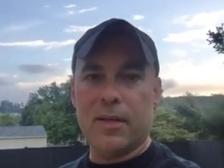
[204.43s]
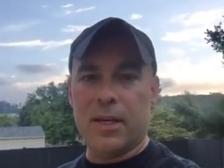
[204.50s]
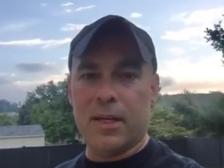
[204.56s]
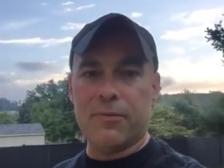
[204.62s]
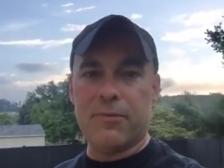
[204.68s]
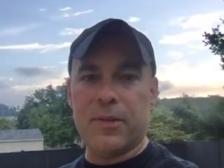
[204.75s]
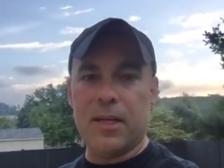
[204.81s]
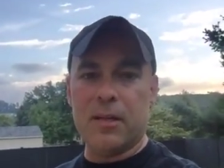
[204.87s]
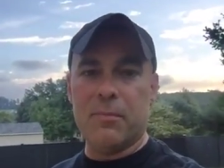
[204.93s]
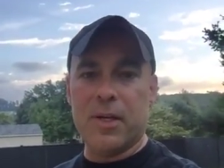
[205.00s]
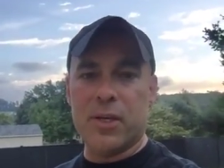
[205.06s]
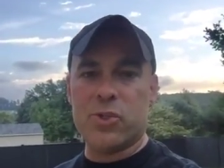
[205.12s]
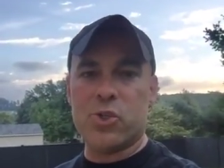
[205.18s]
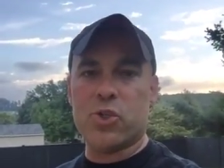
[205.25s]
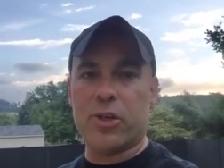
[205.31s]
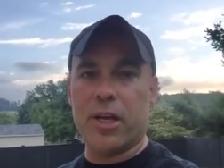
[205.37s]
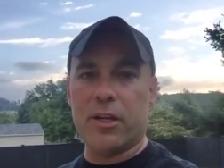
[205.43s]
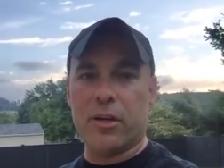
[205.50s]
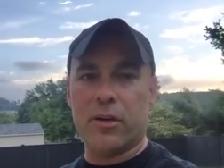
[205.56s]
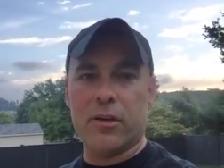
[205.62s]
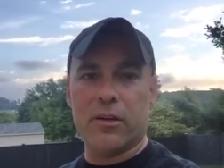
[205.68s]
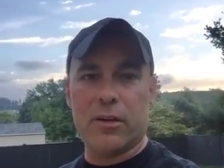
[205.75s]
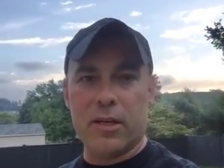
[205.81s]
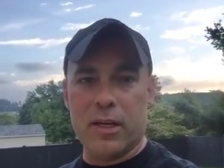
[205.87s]
And if the
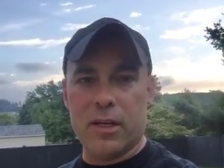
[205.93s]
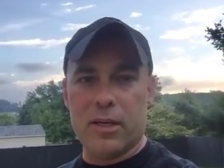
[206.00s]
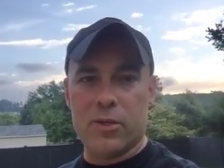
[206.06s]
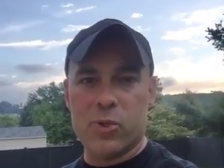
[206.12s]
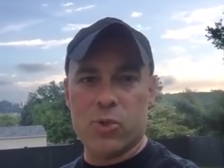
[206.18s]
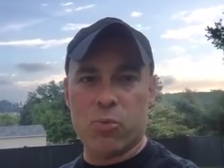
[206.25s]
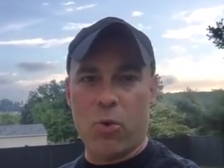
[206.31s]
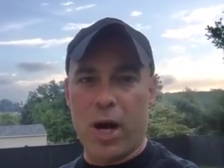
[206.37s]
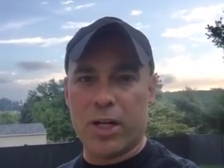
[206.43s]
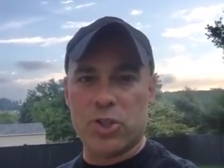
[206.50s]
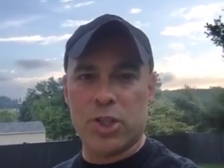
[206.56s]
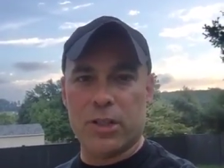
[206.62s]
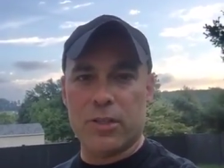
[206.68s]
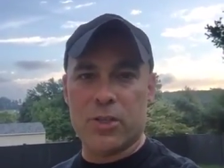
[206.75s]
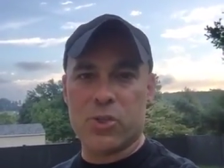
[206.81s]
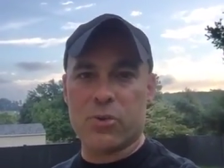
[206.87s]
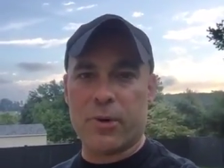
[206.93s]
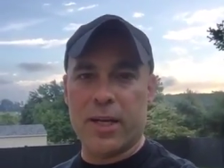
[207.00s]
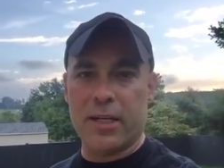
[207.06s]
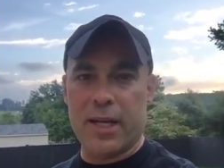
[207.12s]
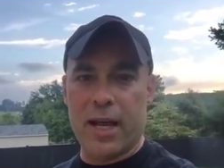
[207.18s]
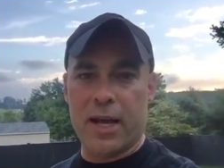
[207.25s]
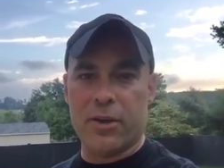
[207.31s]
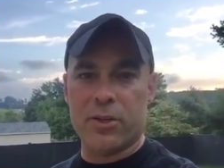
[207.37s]
administrator is watching this
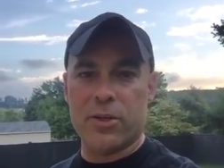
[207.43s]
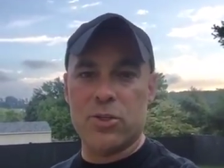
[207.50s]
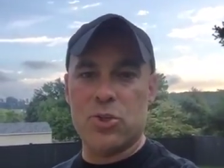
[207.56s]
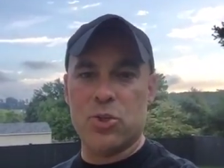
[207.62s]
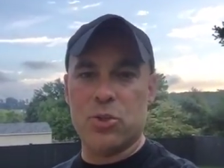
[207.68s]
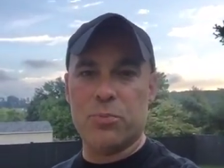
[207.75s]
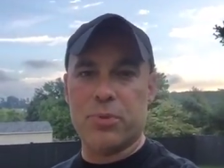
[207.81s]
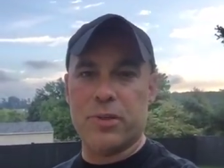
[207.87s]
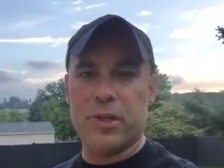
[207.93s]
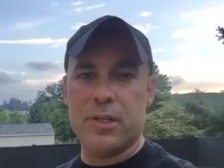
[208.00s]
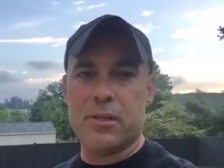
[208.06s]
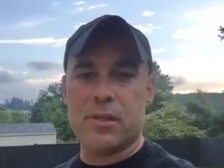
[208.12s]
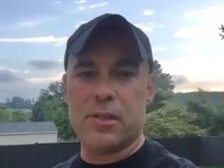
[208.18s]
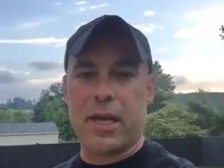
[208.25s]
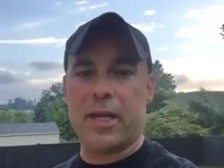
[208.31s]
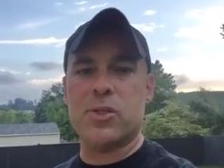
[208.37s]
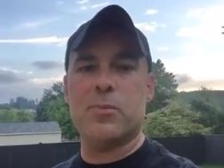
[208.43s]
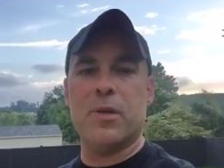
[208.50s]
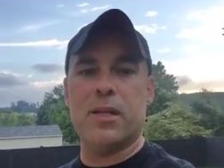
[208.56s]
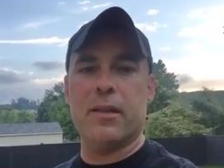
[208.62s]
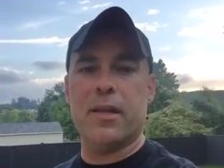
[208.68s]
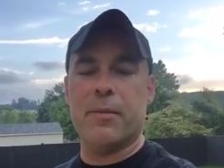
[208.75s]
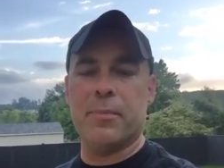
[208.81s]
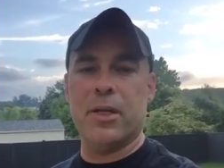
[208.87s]
right now, could you please text
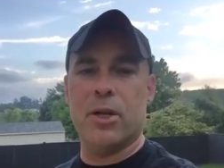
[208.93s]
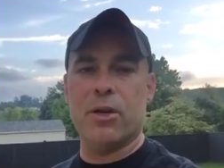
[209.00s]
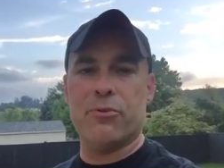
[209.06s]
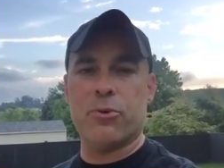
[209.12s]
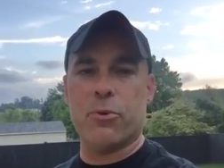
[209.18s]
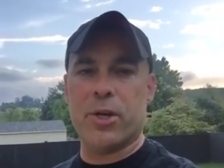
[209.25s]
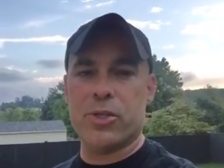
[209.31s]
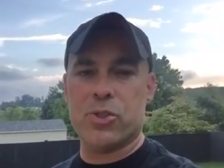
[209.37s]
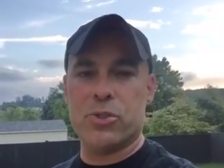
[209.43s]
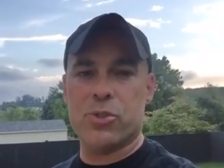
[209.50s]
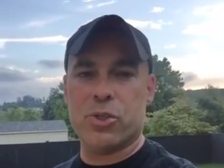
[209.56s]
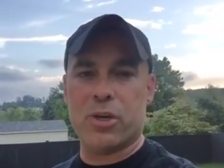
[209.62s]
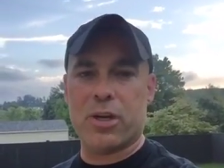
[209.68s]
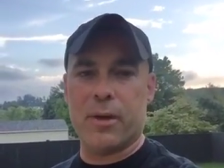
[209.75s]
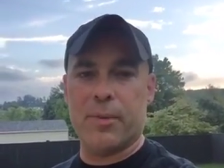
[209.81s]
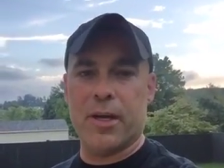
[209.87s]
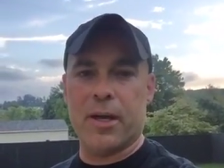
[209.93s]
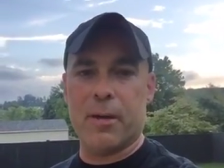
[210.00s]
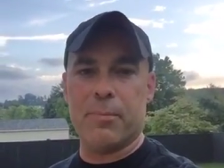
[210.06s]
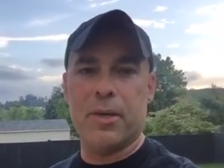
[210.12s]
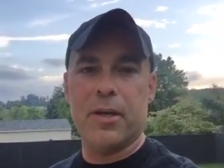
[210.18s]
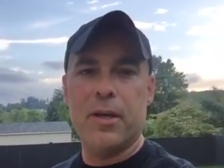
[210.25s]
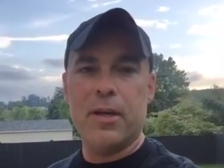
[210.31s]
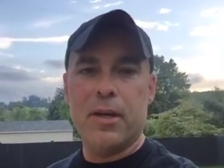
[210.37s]
me to let me know if questions are coming
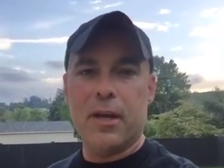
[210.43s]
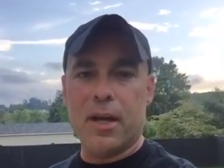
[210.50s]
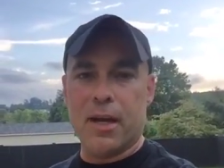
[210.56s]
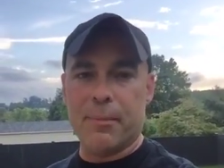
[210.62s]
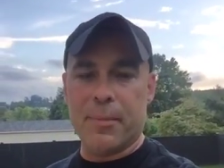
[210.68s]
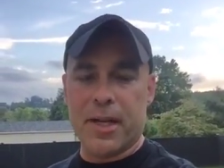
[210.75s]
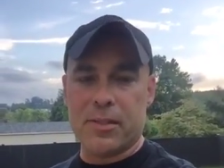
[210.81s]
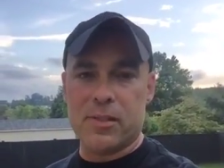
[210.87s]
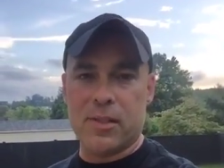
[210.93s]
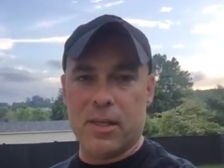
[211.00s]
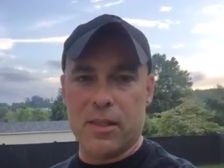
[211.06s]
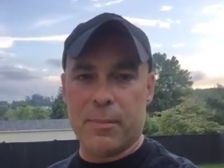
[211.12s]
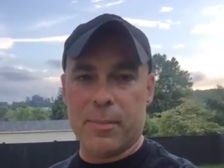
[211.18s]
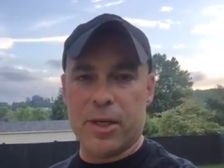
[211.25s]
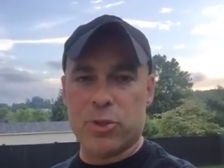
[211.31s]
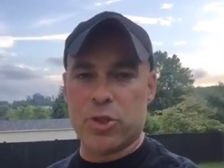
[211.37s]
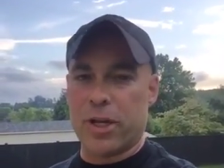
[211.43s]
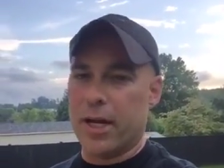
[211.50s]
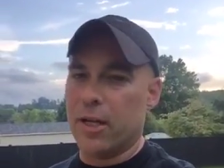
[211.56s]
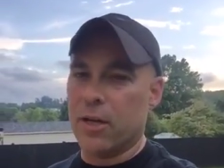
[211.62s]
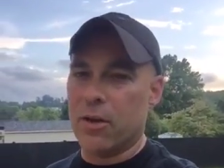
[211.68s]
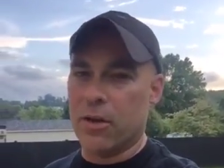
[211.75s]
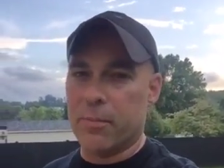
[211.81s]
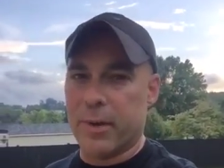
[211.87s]
up and I'm not seeing them. I'll try
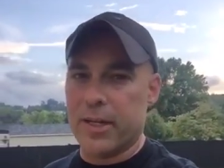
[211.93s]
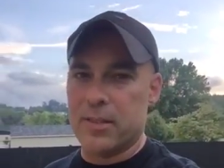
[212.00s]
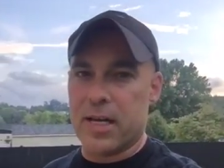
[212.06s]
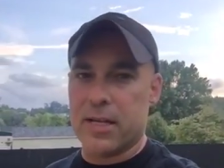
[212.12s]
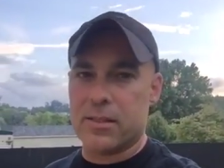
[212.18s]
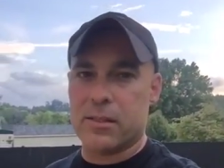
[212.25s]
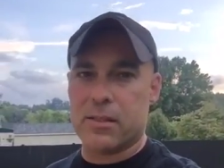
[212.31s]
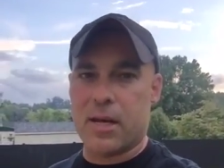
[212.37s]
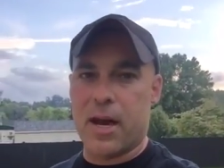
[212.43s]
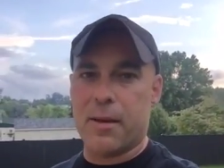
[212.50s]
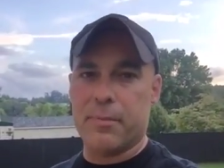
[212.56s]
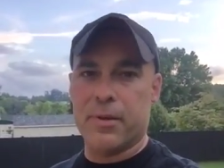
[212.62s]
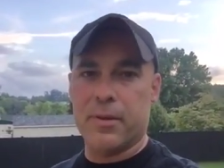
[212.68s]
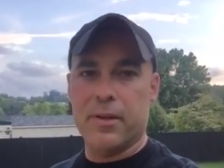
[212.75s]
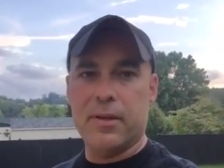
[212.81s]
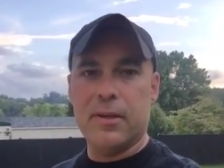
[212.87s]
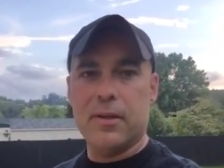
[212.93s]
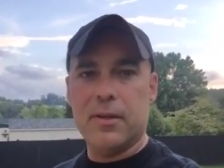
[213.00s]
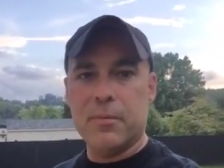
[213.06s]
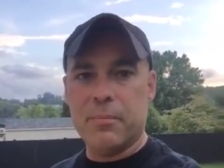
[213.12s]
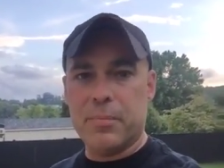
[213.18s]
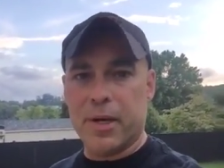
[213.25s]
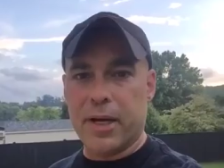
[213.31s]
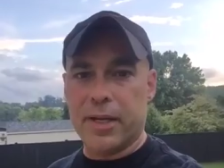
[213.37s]
to go to my desktop,
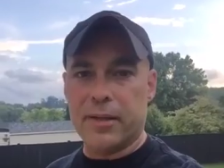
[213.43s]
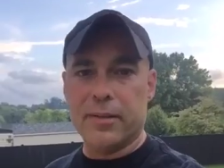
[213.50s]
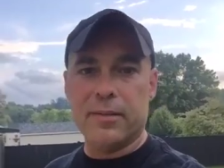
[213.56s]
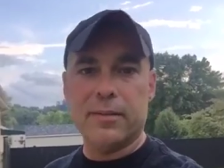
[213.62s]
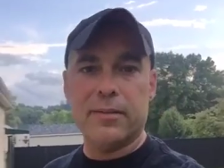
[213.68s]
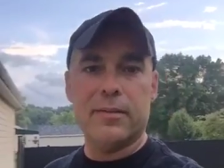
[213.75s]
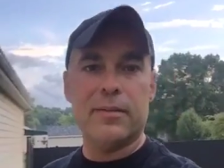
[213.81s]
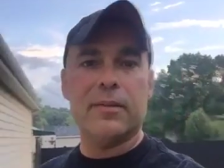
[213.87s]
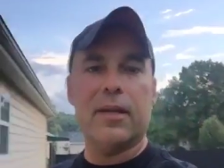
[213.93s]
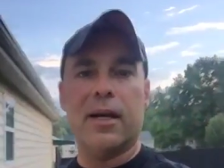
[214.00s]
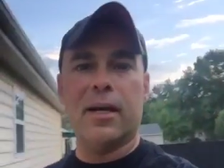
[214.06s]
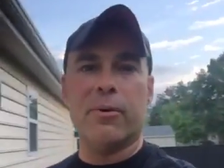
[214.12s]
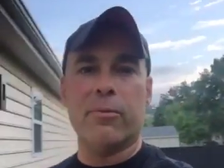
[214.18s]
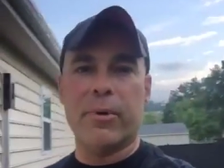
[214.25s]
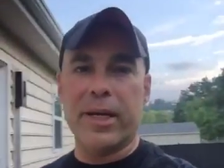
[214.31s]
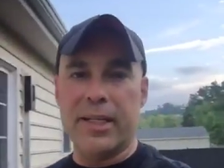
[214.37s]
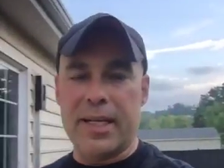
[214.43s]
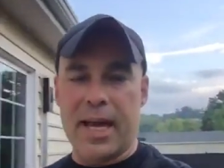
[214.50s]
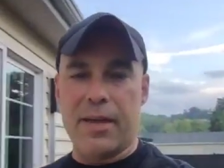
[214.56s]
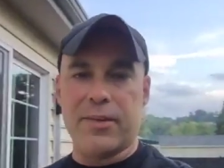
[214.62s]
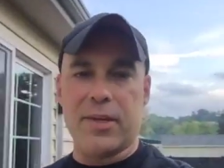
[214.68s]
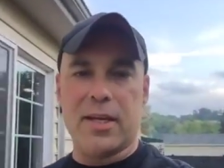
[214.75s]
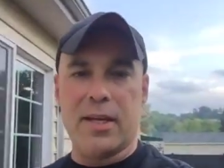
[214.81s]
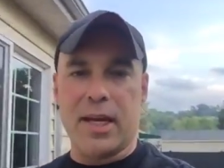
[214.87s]
but right
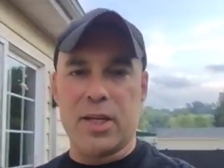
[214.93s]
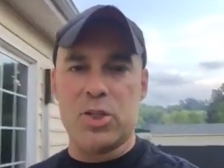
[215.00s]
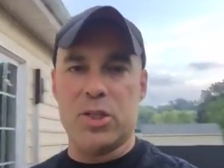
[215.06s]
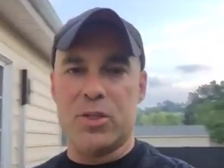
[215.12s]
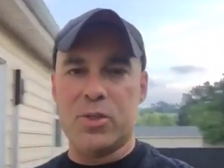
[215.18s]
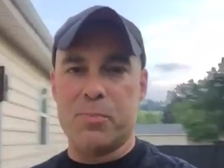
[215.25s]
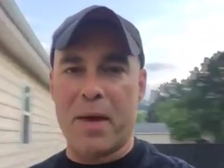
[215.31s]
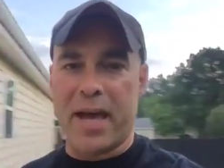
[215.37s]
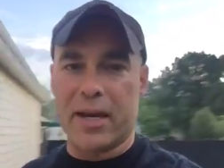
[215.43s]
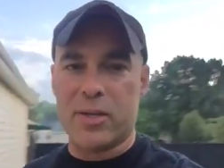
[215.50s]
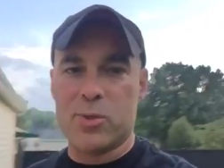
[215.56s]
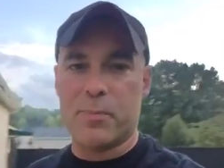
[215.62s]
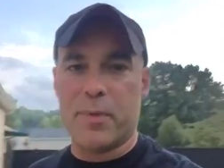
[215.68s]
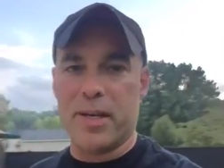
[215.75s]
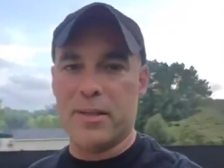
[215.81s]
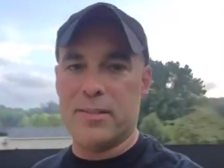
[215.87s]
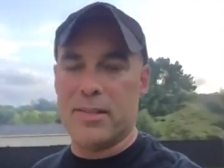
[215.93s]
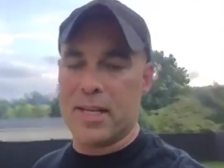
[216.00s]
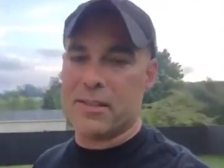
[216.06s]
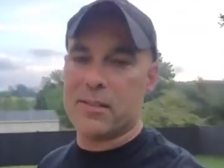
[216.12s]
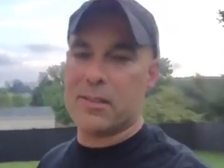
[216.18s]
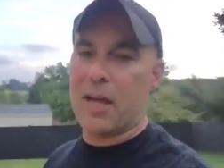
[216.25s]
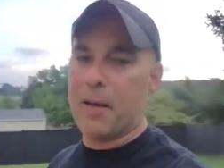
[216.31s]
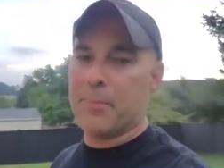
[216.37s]
now the connection is bad because my
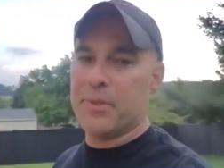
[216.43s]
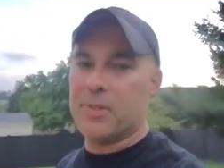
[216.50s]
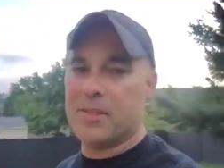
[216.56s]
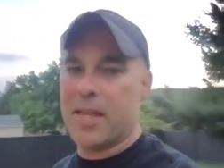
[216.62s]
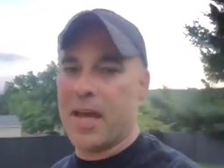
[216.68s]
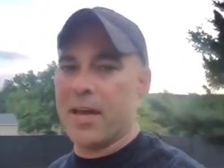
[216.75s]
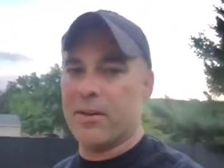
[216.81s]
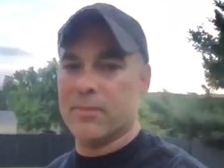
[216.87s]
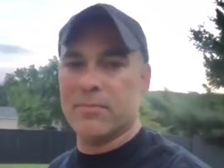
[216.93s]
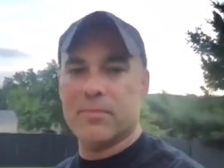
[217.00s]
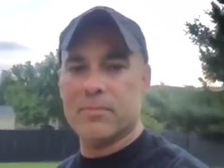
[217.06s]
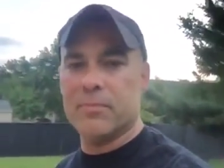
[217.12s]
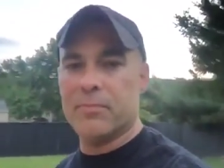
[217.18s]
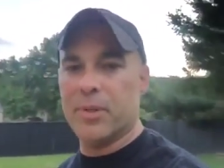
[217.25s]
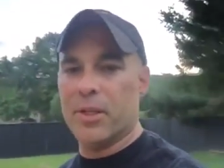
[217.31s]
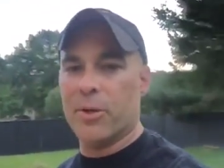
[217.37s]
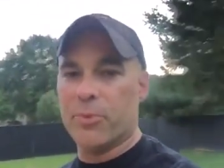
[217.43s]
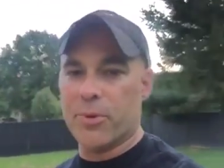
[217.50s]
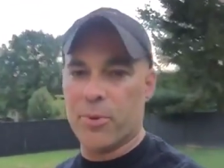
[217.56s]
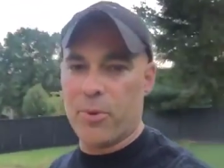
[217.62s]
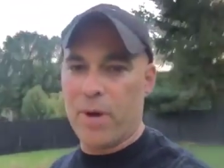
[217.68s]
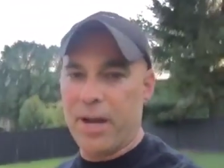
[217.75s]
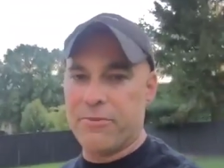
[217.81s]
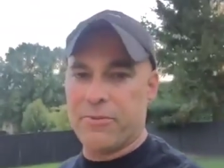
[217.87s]
desktop is down below where
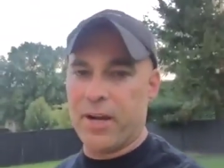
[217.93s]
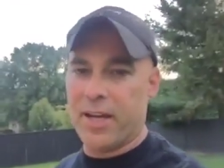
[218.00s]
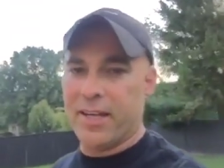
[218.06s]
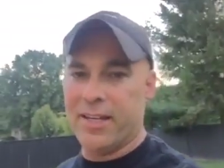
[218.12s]
the Wi-Fi